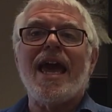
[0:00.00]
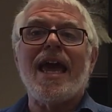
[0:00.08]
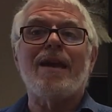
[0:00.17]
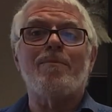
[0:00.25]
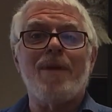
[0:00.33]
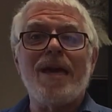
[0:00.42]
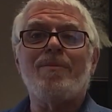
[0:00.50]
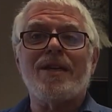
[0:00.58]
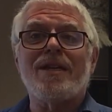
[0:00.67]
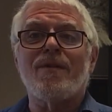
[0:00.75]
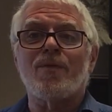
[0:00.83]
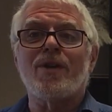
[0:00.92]
And it may
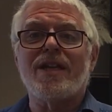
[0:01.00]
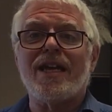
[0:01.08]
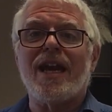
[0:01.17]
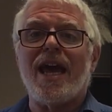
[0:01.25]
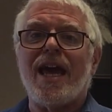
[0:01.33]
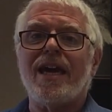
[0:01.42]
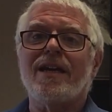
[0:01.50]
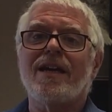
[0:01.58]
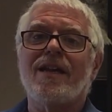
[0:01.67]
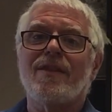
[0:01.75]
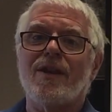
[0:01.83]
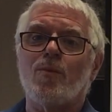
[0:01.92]
be different DNA
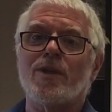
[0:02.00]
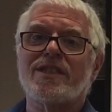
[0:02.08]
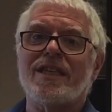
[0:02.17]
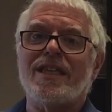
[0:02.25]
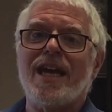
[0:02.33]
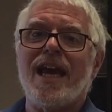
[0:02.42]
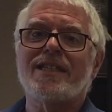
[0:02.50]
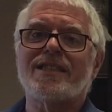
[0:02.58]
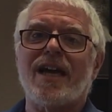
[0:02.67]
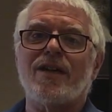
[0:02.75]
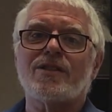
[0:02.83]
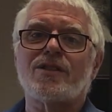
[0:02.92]
than what's in the egg
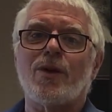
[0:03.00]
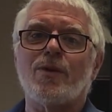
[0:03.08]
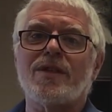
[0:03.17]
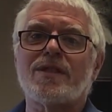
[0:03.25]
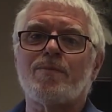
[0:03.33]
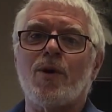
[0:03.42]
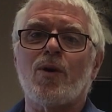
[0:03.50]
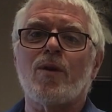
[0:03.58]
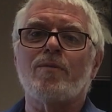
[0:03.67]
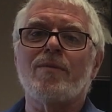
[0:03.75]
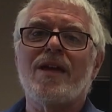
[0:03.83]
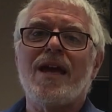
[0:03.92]
cell. So the
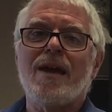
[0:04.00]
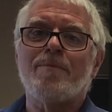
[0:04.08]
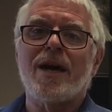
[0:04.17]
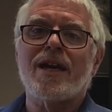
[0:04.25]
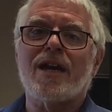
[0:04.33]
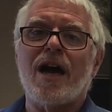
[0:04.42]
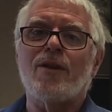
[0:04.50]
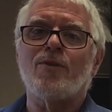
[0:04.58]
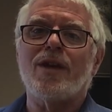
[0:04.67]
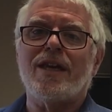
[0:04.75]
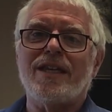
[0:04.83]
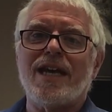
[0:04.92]
sperm
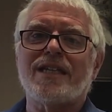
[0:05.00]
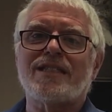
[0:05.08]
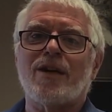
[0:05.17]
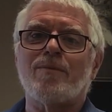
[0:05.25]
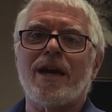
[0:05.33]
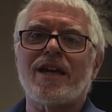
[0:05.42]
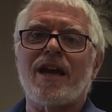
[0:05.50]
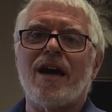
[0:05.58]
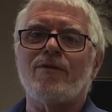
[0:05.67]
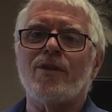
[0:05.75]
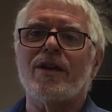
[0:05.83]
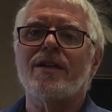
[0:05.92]
mitochondria and the egg cell
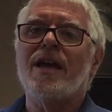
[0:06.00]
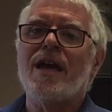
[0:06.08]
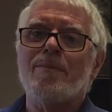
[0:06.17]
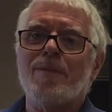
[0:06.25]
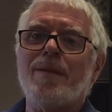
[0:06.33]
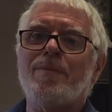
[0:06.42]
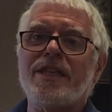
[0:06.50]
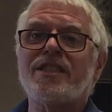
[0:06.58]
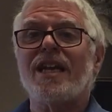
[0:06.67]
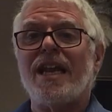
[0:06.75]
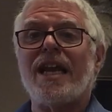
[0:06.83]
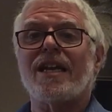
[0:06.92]
mitochondria may be
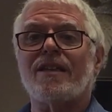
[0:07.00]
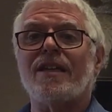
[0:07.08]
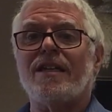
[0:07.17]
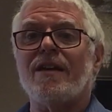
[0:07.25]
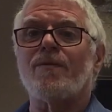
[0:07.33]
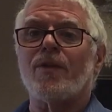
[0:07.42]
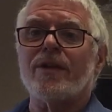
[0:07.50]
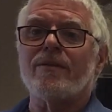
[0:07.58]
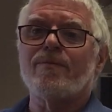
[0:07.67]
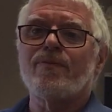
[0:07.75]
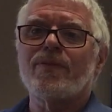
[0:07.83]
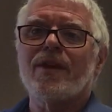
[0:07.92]
genetically different.
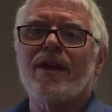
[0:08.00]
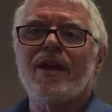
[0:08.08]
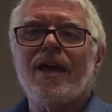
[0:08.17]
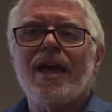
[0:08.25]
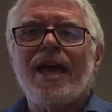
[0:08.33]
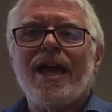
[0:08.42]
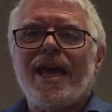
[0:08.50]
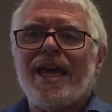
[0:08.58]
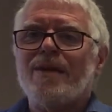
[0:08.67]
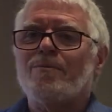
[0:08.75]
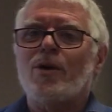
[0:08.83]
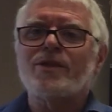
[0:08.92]

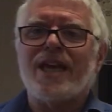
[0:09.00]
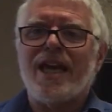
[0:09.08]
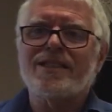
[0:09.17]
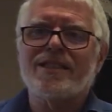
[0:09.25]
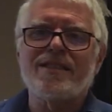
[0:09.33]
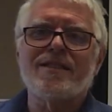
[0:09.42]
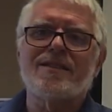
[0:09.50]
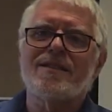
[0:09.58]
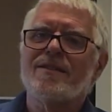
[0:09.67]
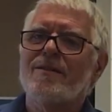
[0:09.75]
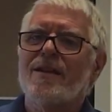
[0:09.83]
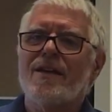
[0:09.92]
In most
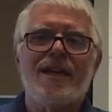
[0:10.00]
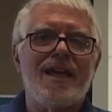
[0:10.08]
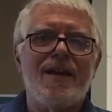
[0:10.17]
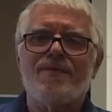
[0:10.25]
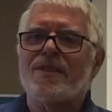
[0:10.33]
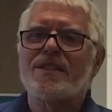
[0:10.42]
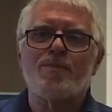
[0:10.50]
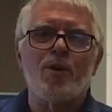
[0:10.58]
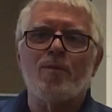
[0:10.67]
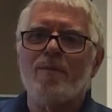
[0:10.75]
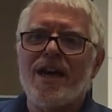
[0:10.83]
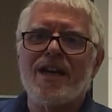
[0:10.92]
cases, if the
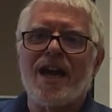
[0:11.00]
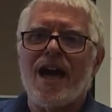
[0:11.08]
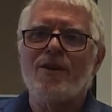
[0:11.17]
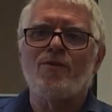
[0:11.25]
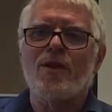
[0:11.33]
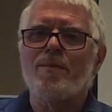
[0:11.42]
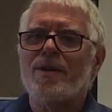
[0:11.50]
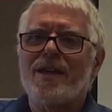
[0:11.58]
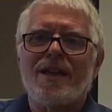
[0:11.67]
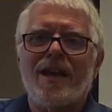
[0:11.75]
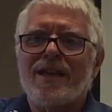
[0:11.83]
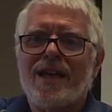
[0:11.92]
sperm
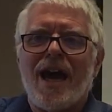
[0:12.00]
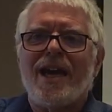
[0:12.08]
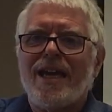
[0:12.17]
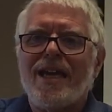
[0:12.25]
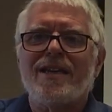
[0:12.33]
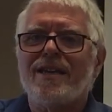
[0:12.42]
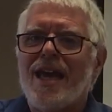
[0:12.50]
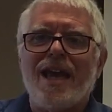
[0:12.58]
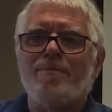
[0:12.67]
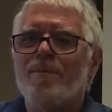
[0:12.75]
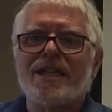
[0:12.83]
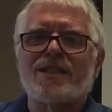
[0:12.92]
mitochondria got in
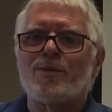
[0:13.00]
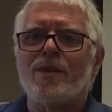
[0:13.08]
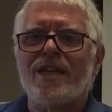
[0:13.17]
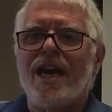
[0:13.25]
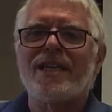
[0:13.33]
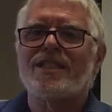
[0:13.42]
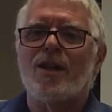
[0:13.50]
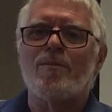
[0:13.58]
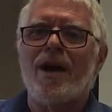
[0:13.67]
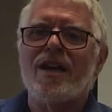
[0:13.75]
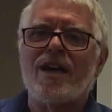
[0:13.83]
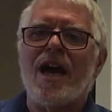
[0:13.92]
and mixed with the egg cell
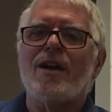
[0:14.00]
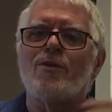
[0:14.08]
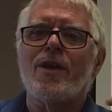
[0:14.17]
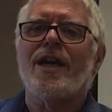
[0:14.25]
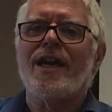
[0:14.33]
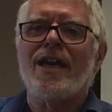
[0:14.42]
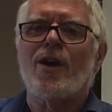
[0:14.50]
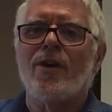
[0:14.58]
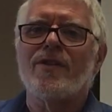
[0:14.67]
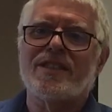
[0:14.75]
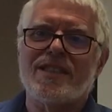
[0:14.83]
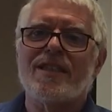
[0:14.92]
mitochondria and
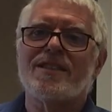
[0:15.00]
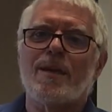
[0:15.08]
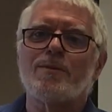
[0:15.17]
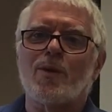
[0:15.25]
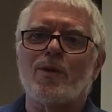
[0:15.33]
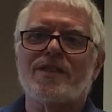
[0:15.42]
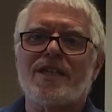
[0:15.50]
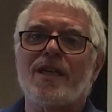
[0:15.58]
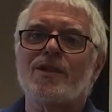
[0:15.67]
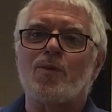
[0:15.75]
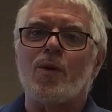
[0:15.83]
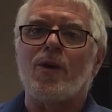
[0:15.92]
all the subsequent
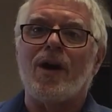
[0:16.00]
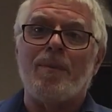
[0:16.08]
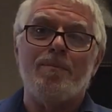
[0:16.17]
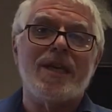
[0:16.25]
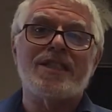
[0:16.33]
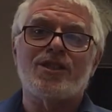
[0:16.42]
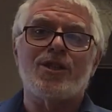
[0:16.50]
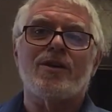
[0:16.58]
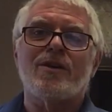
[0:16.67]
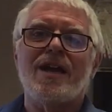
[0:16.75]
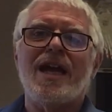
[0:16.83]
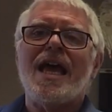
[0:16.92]
cells were a
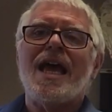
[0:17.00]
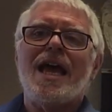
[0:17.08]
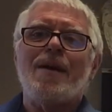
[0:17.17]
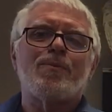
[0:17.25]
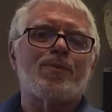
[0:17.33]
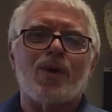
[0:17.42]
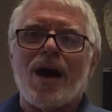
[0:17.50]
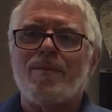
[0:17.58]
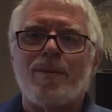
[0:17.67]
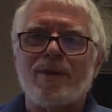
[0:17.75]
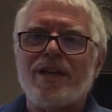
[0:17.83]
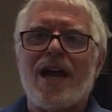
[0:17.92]
mixture,
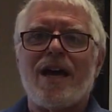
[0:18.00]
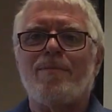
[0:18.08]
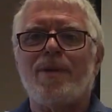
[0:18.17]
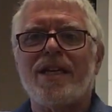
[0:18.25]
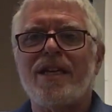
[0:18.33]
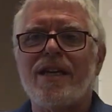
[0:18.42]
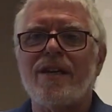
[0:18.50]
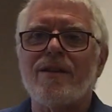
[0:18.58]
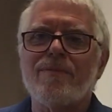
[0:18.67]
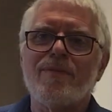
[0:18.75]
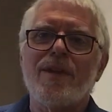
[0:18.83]
probably not a big deal.